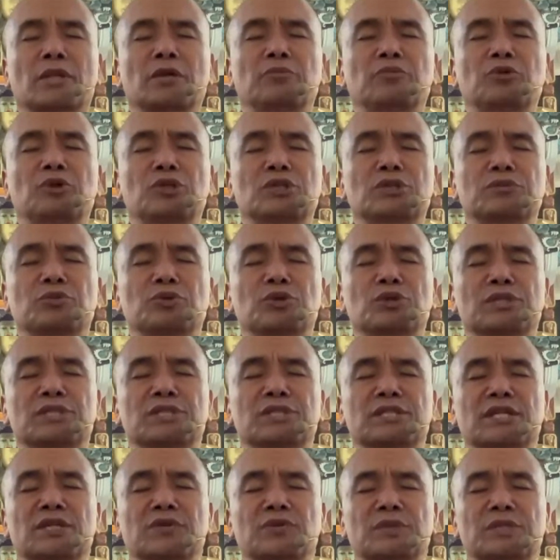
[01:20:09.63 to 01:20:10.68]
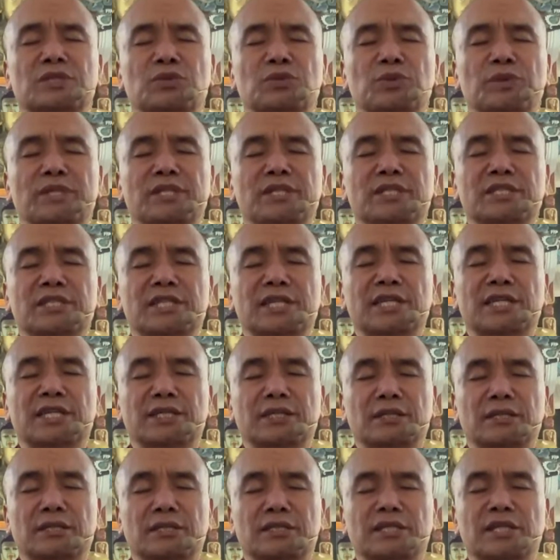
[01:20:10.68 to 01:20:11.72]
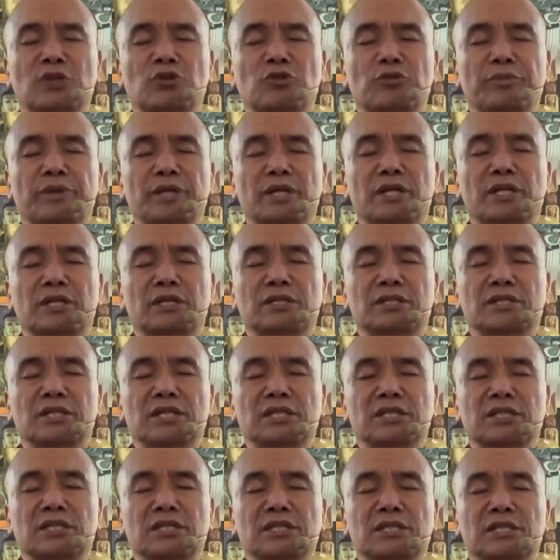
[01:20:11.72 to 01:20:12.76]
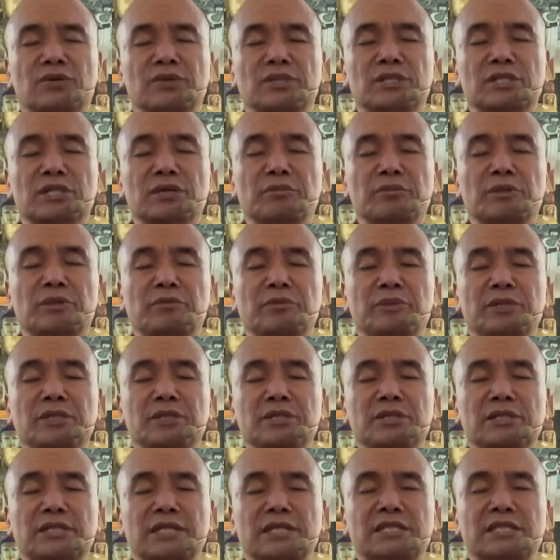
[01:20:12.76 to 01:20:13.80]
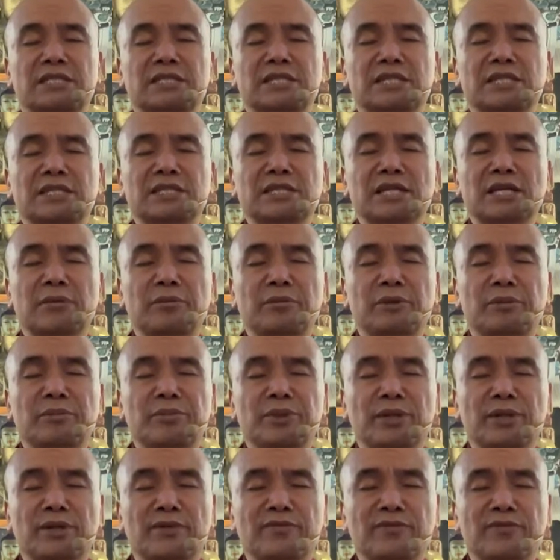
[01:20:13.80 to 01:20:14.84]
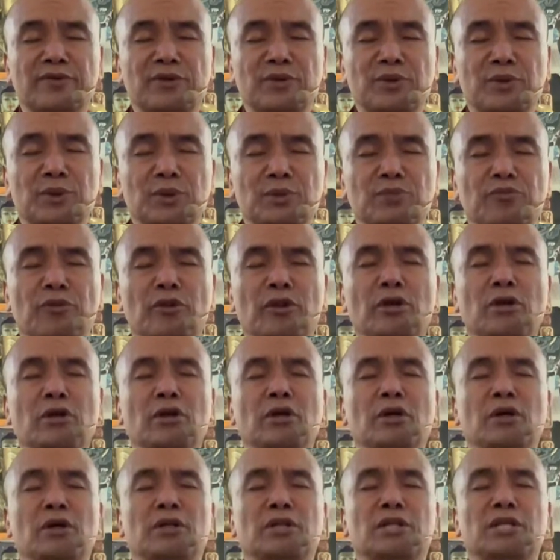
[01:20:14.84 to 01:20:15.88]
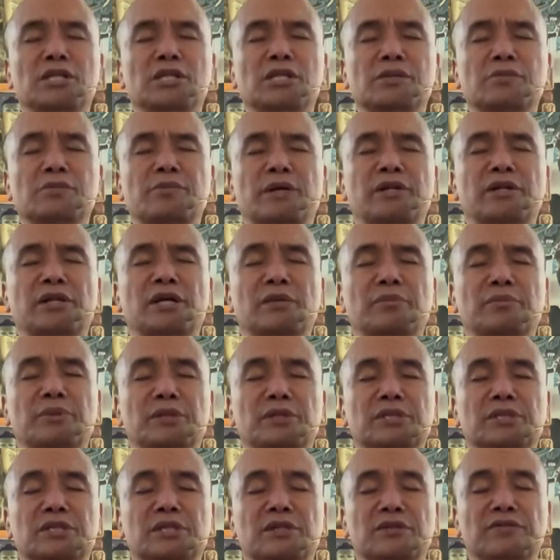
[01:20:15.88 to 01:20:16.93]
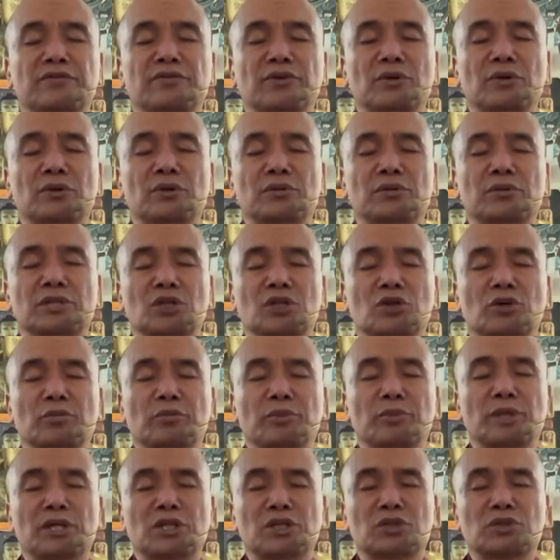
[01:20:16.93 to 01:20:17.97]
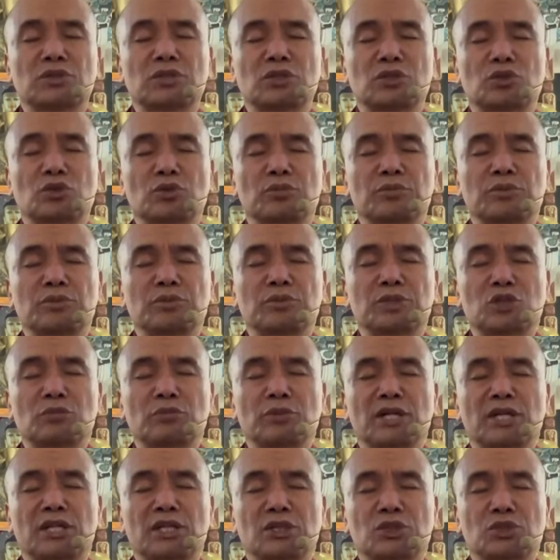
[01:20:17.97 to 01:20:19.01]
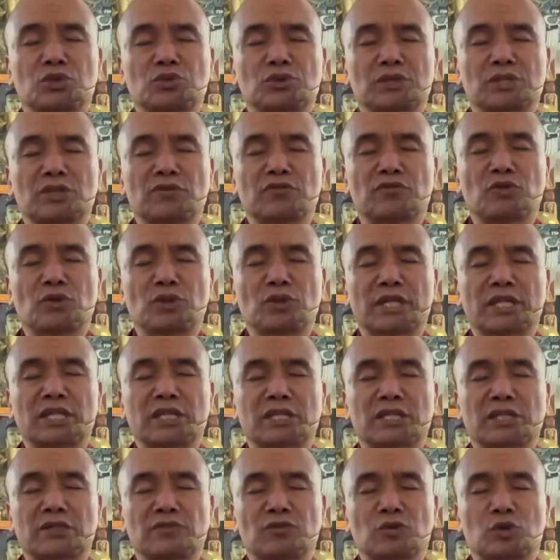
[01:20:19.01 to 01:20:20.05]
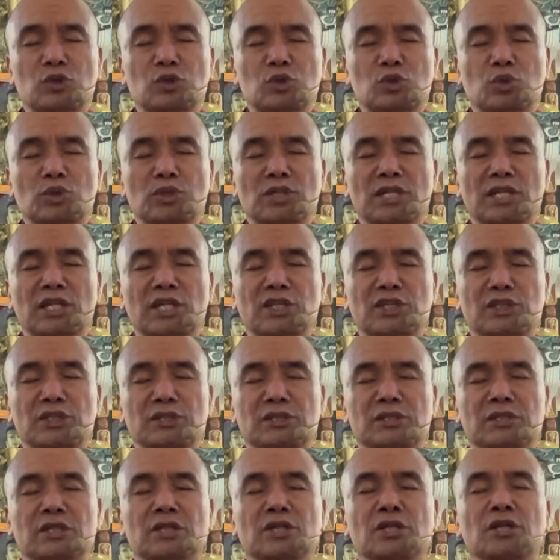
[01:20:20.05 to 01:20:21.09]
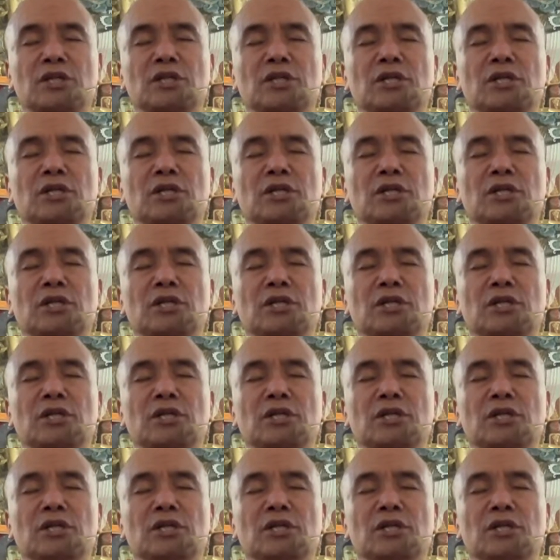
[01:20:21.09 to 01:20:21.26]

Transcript: The Buddhas and Bodhisattvas witnessing that you're making such a courageous commitment, the intense happiness proud of you. This bright and happiness invoke the compassionate, omniscient minds to send the nectar of soothing lights